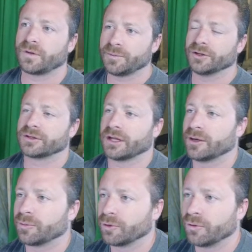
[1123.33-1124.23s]
me look
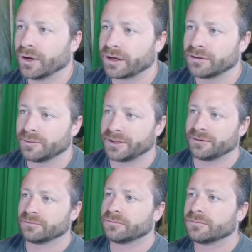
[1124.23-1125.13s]
that up real quick.
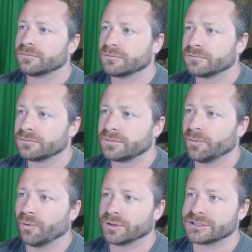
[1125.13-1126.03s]

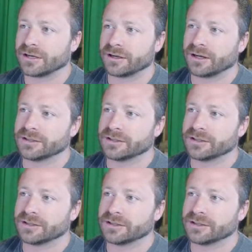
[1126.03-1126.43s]
Give me 1 second,